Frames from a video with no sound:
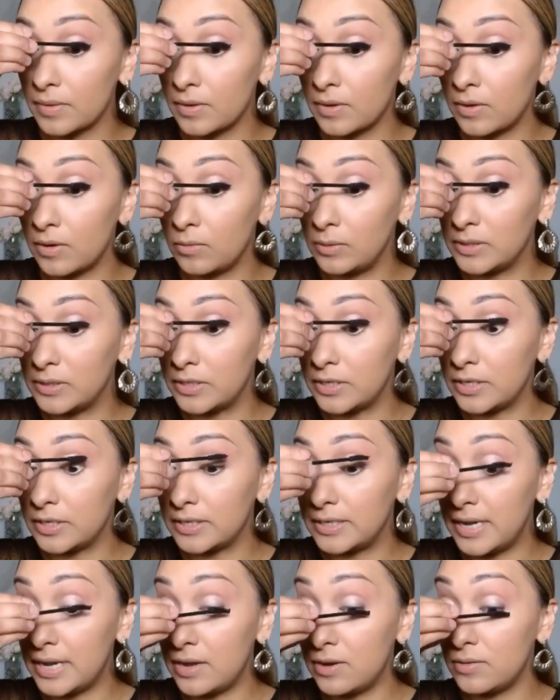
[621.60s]
Always look
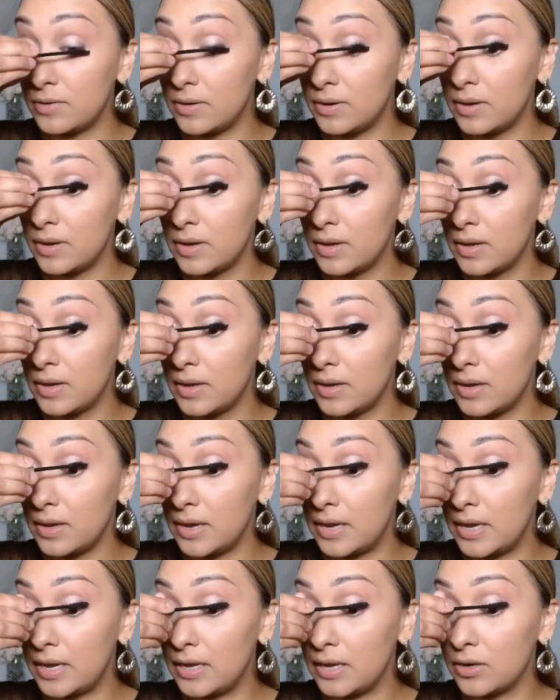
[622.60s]
down
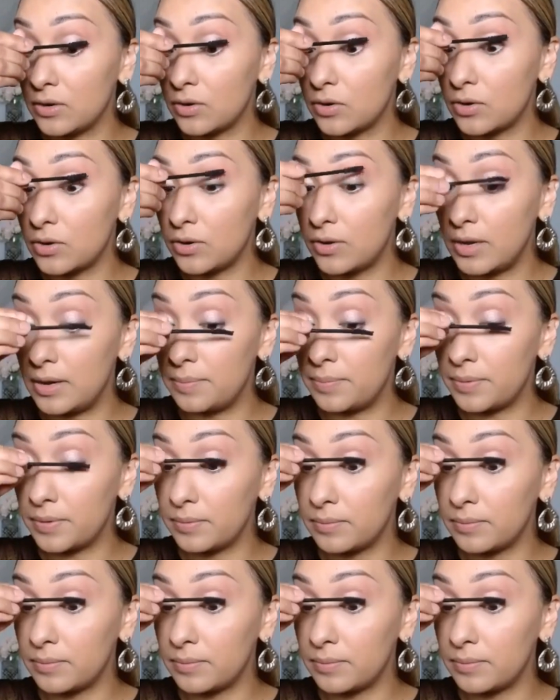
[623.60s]
and curl up.